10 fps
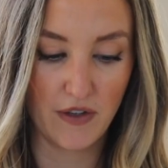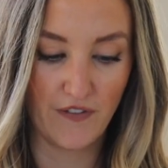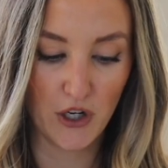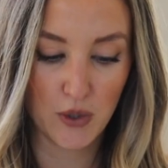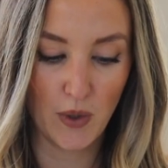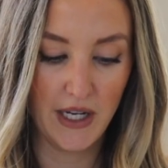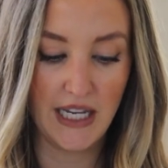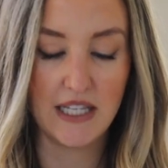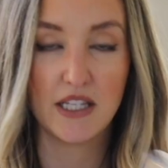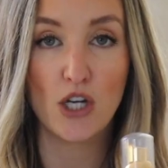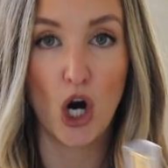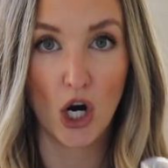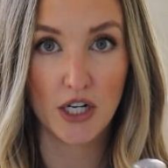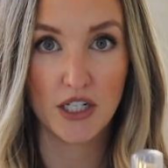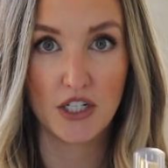The first one is the
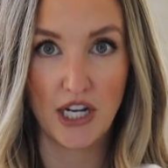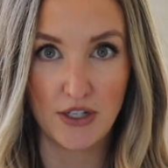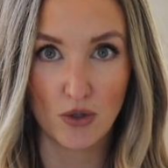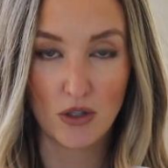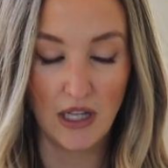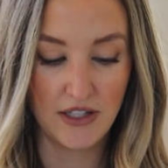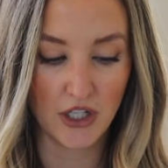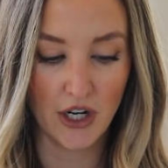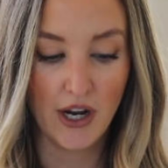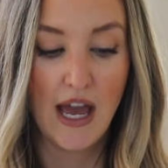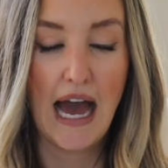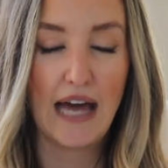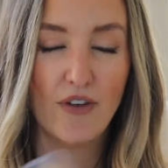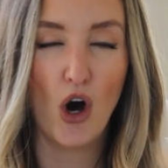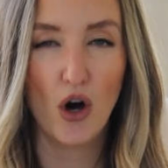Art Gentle Cleanser.
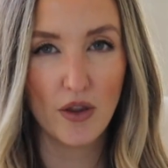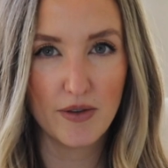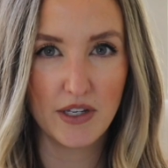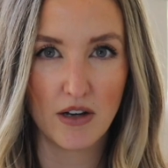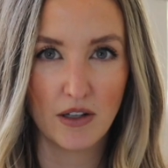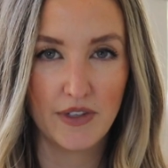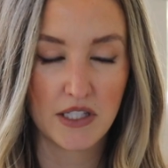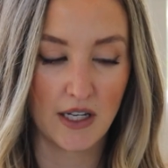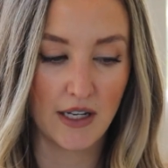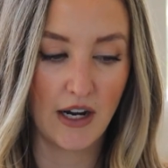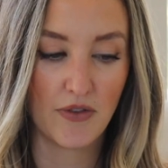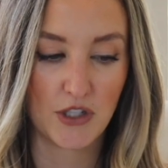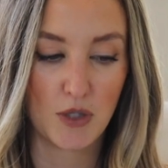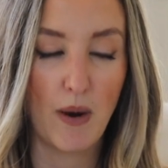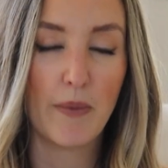Out of all the Young Living skincare,
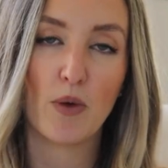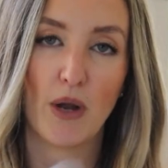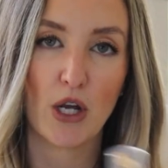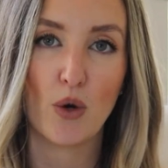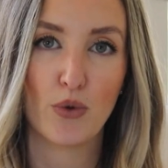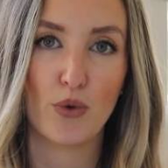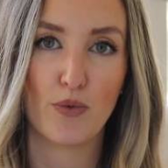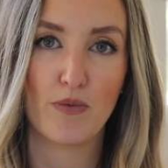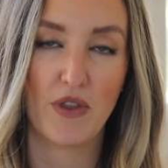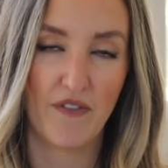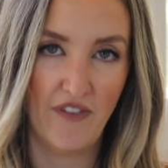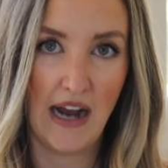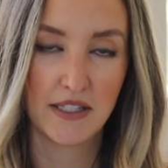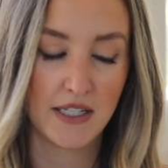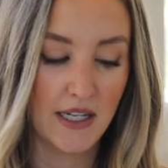this is probably the one I go through the
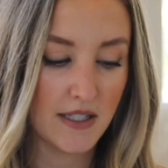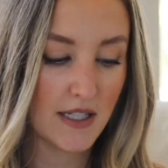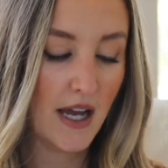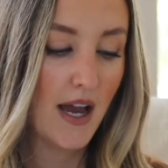fastest.